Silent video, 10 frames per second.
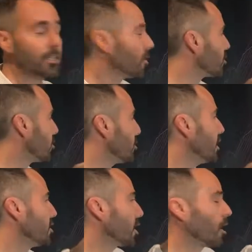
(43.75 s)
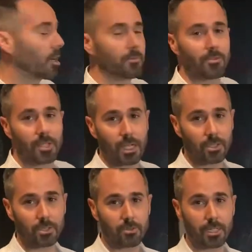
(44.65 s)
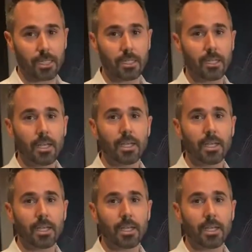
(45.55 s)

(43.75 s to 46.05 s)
the Strategic Arms Reduction Treaty.